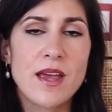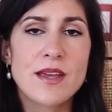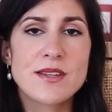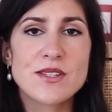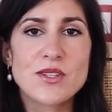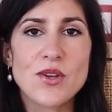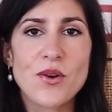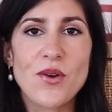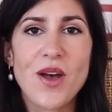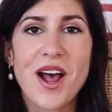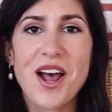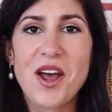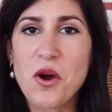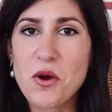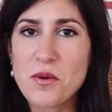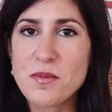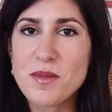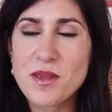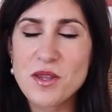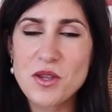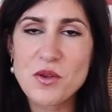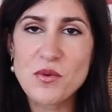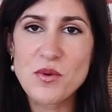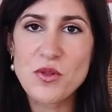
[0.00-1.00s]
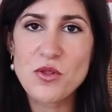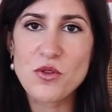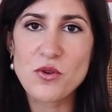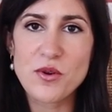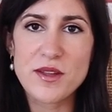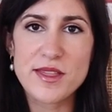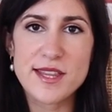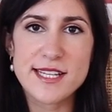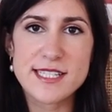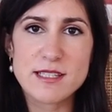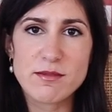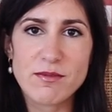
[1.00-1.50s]
So I hope that you
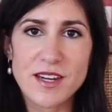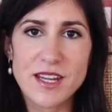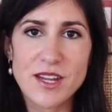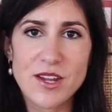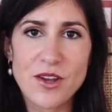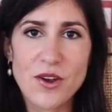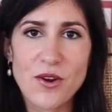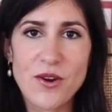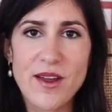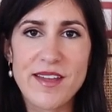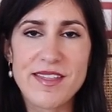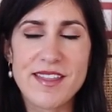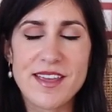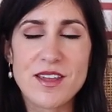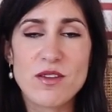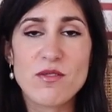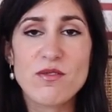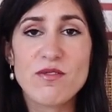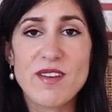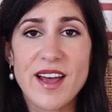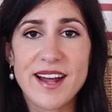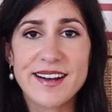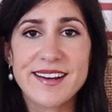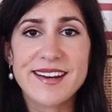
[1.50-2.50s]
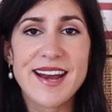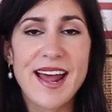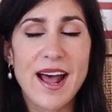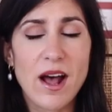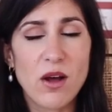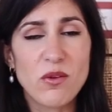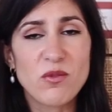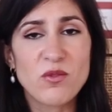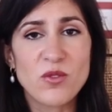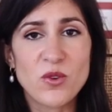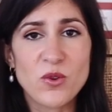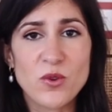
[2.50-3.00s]
enjoyed this video and that you found it
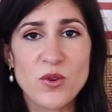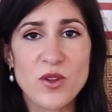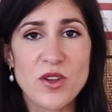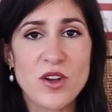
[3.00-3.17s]
helpful.